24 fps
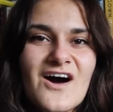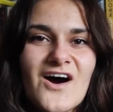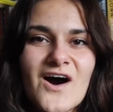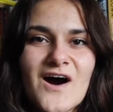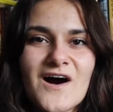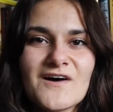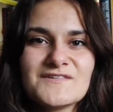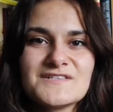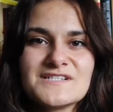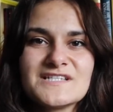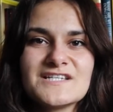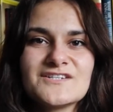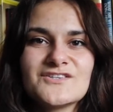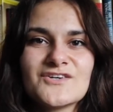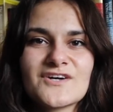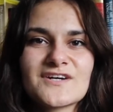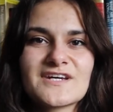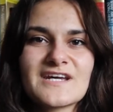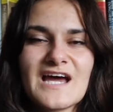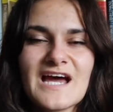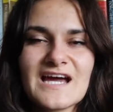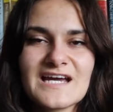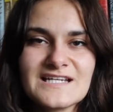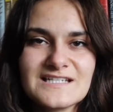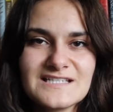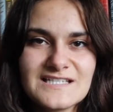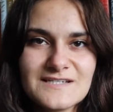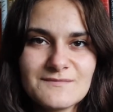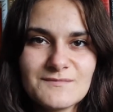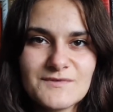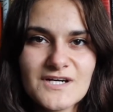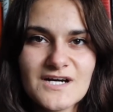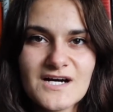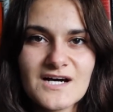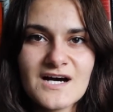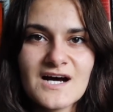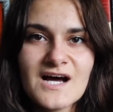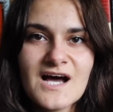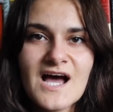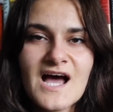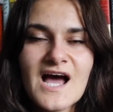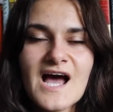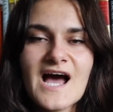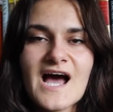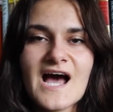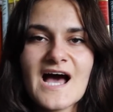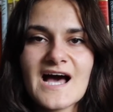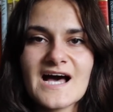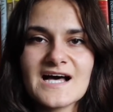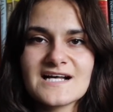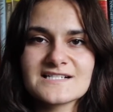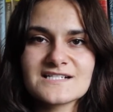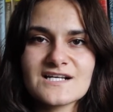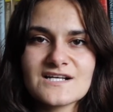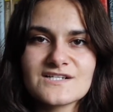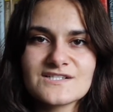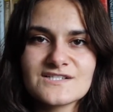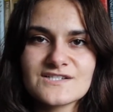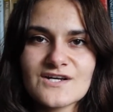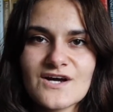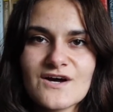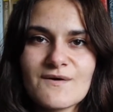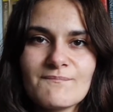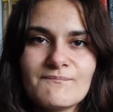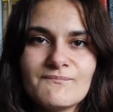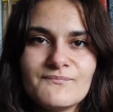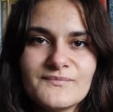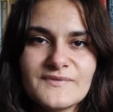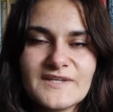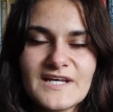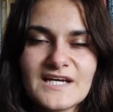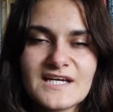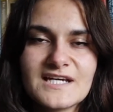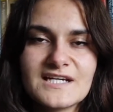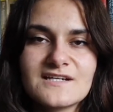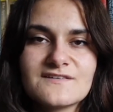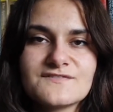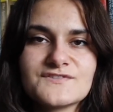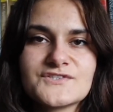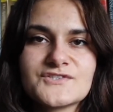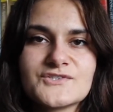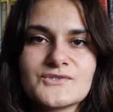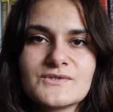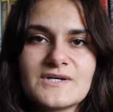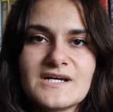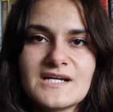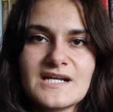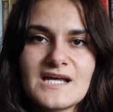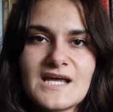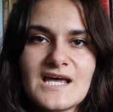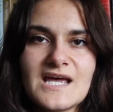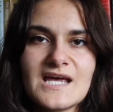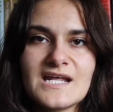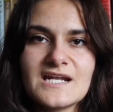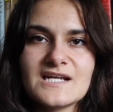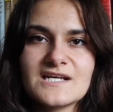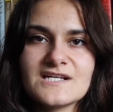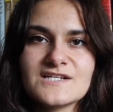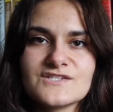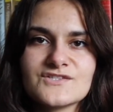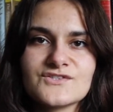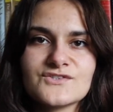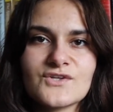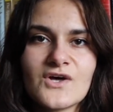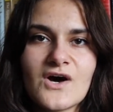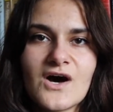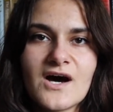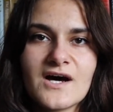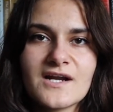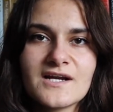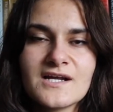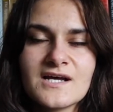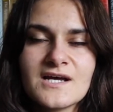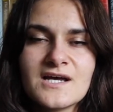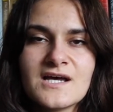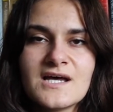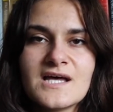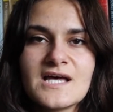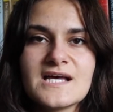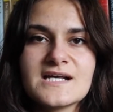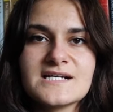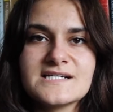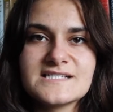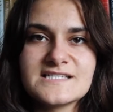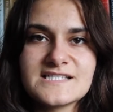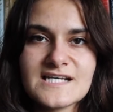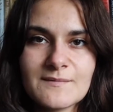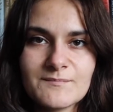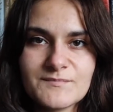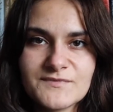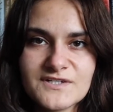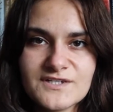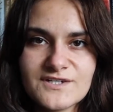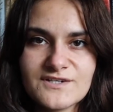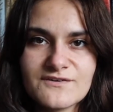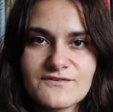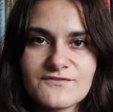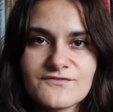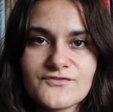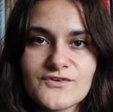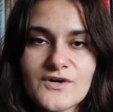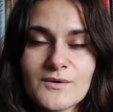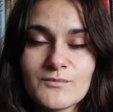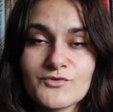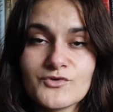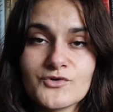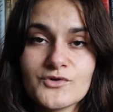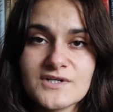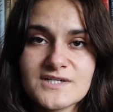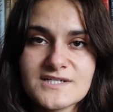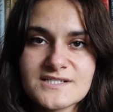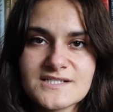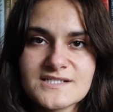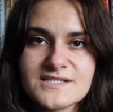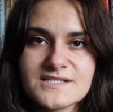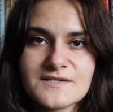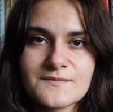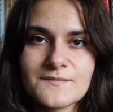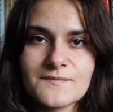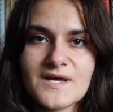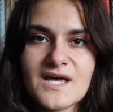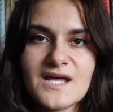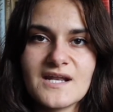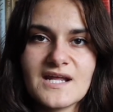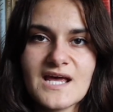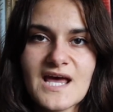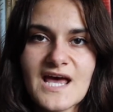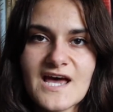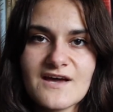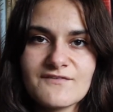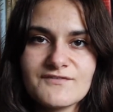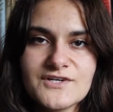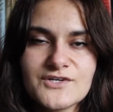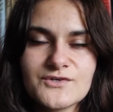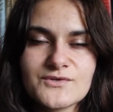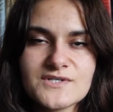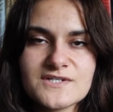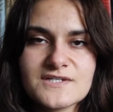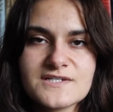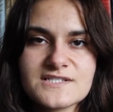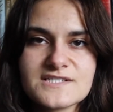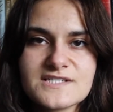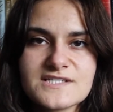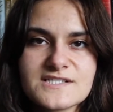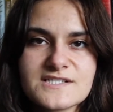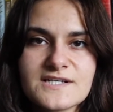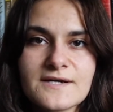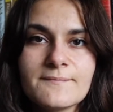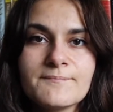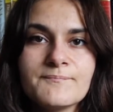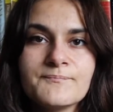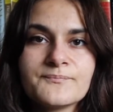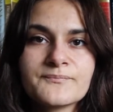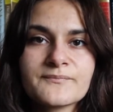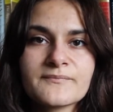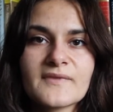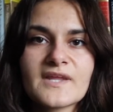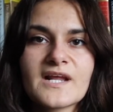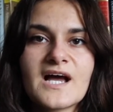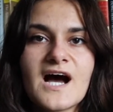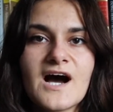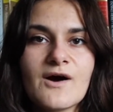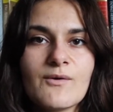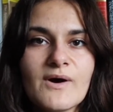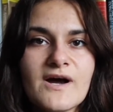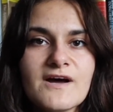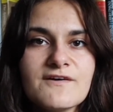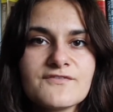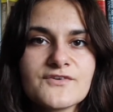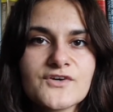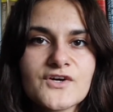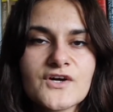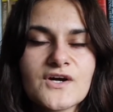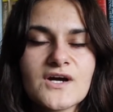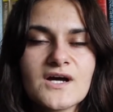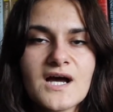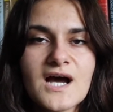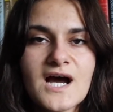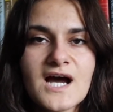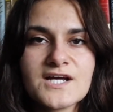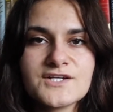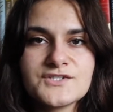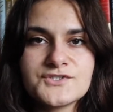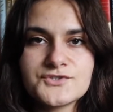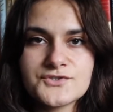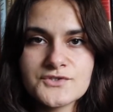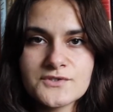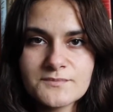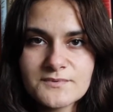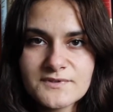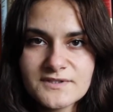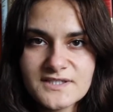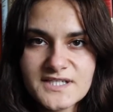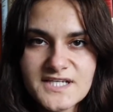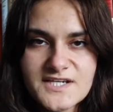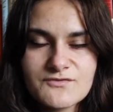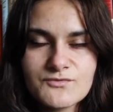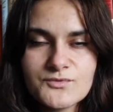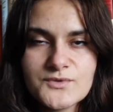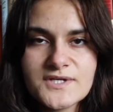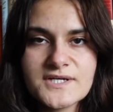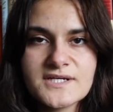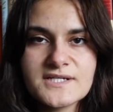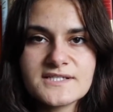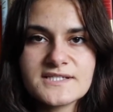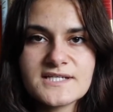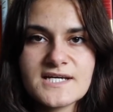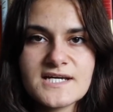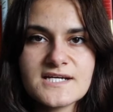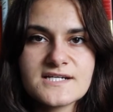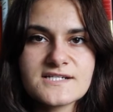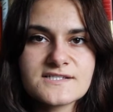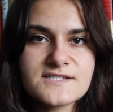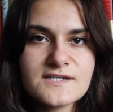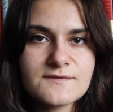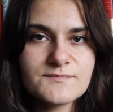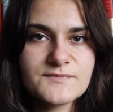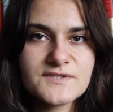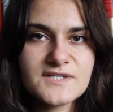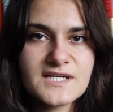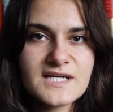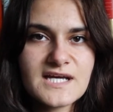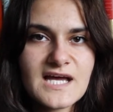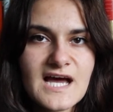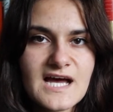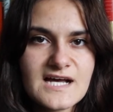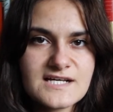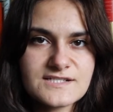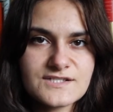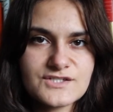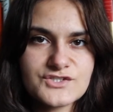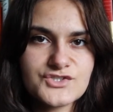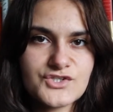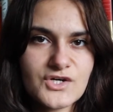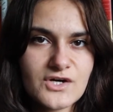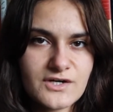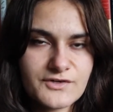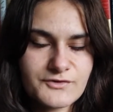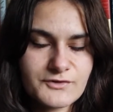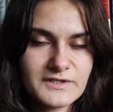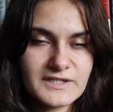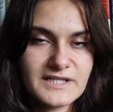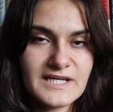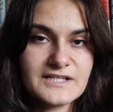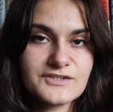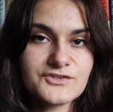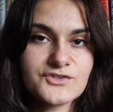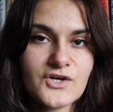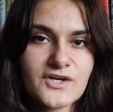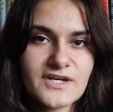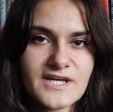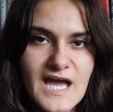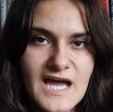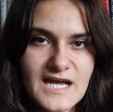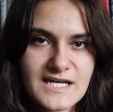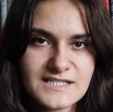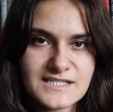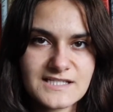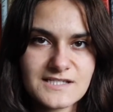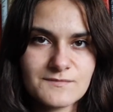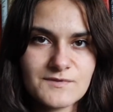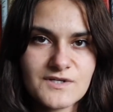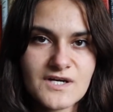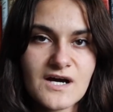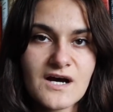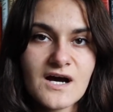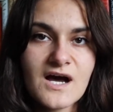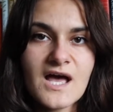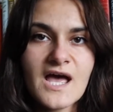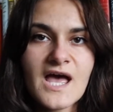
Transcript: Obviously dark academia has some negatives to it. It is not exempted from criticism and heavy criticism. However, I do believe we can take something as a genre like dark academia